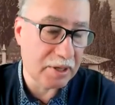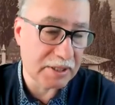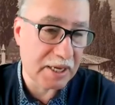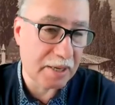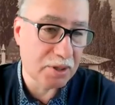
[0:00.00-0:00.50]

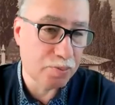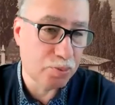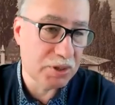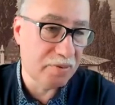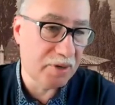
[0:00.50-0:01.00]
8 months
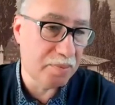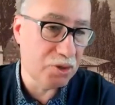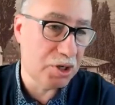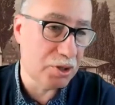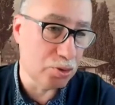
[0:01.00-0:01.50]
after the
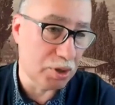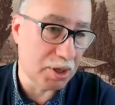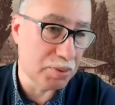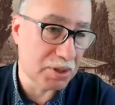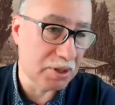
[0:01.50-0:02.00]

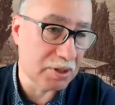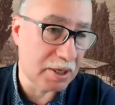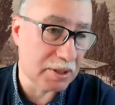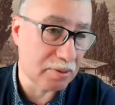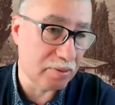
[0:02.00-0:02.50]
occupation of
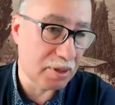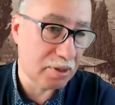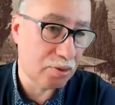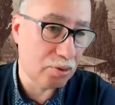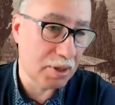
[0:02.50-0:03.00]
Crimea,
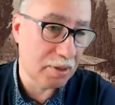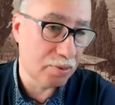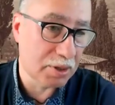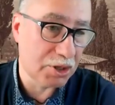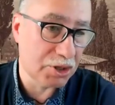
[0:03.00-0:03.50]

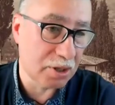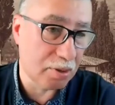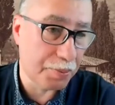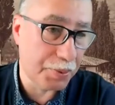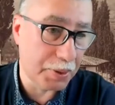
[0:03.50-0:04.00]
when it was
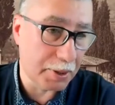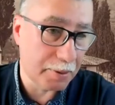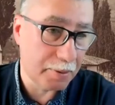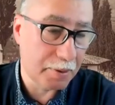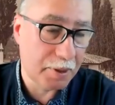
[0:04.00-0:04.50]
also
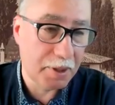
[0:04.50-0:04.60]
seized.